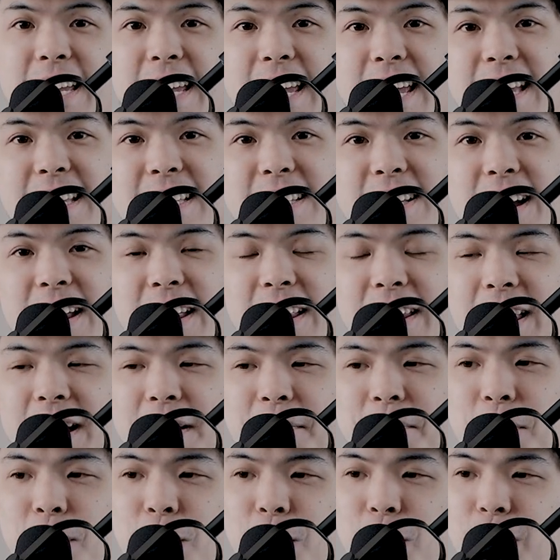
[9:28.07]
It's got a
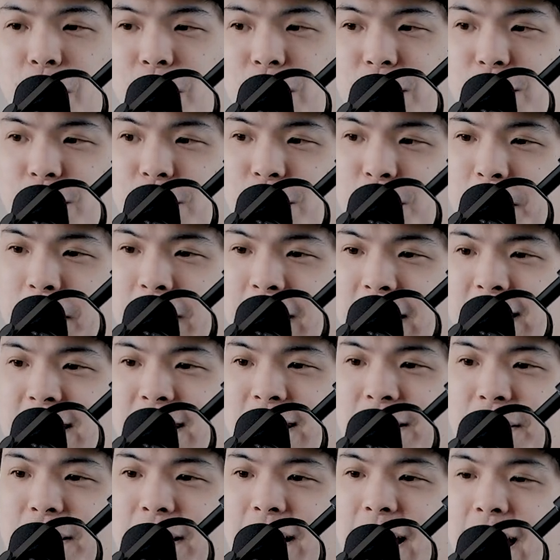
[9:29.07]
lot more sweetness
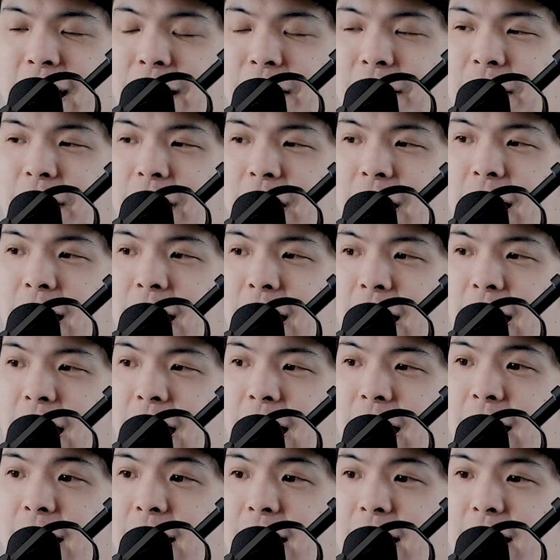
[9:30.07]
to it now. I